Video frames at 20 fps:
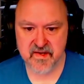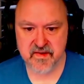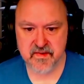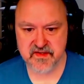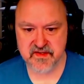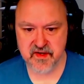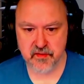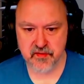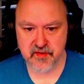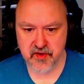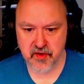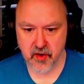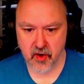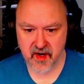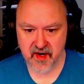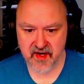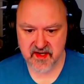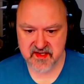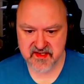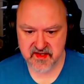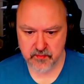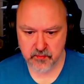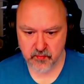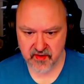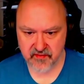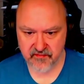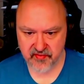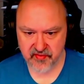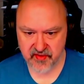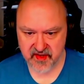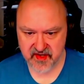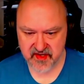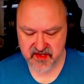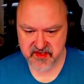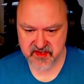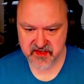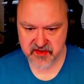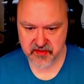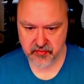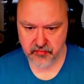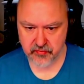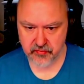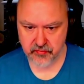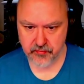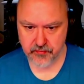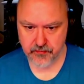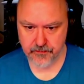So 9 is in one of these two.